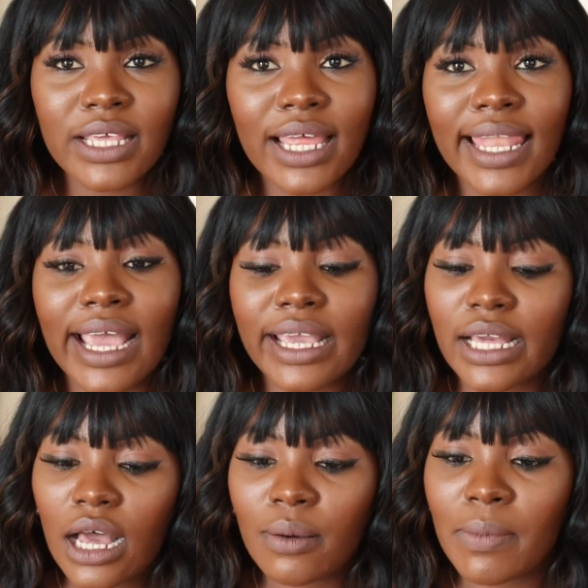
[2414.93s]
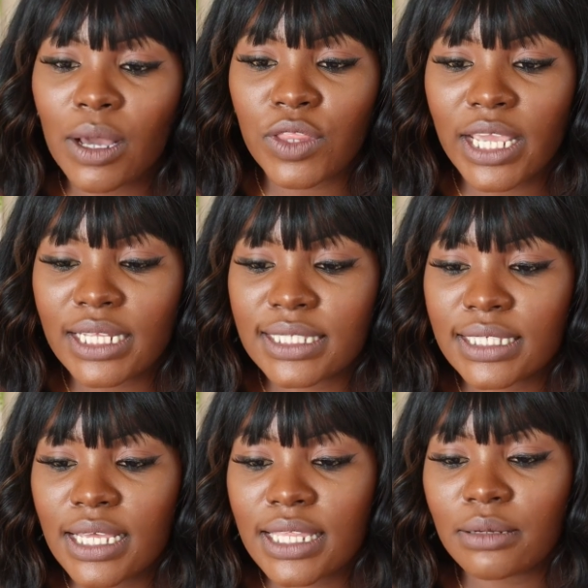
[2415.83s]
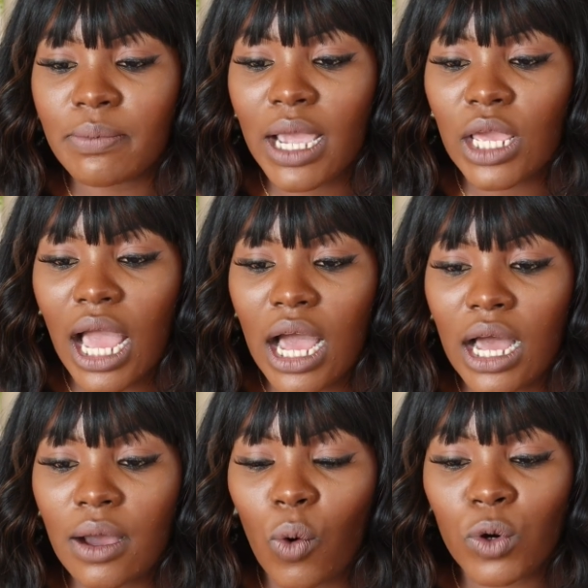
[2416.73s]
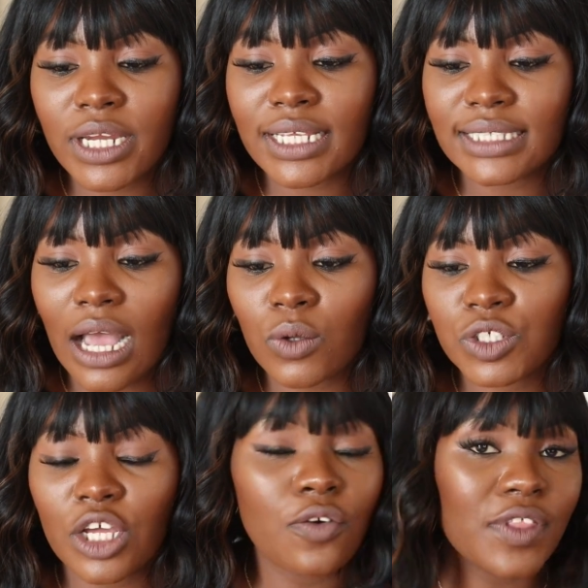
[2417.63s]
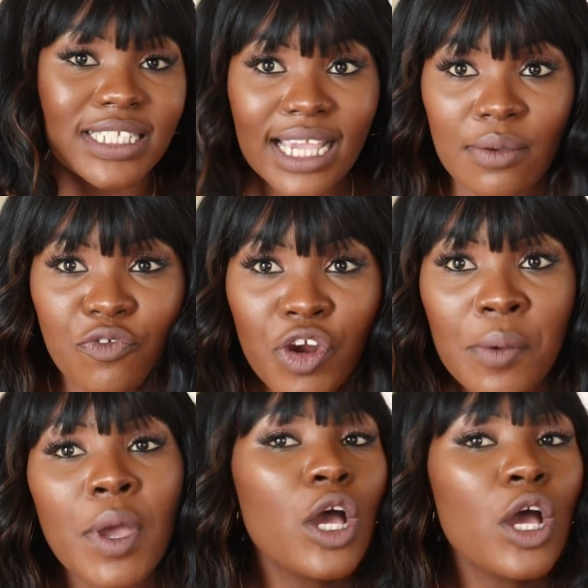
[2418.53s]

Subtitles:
They're like, they can see that my order is outside of the time frame.